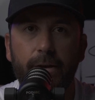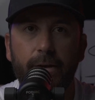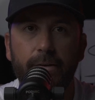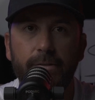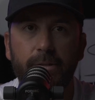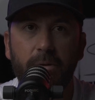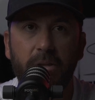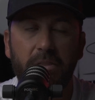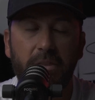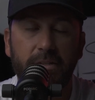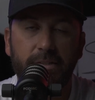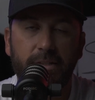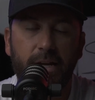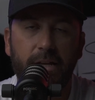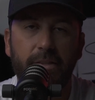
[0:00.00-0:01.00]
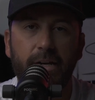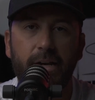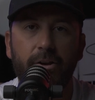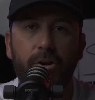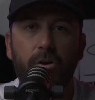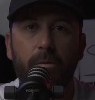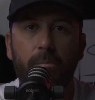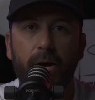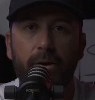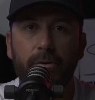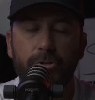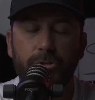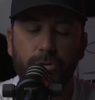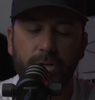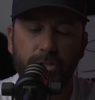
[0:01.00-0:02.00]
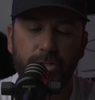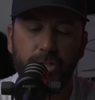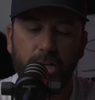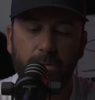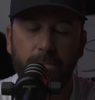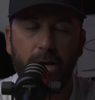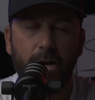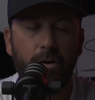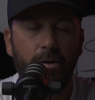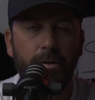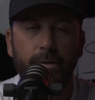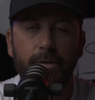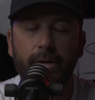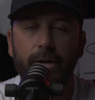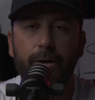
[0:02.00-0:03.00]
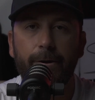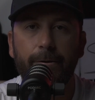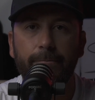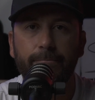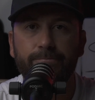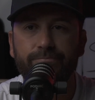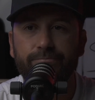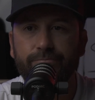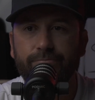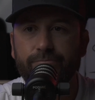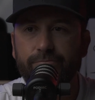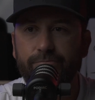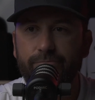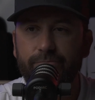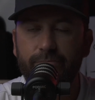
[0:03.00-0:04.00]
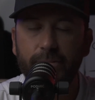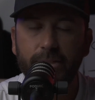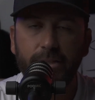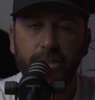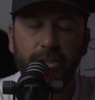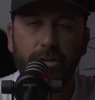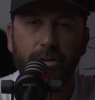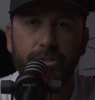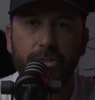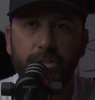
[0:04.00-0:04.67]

Some of the things that I didn't know about nutrition, about, how to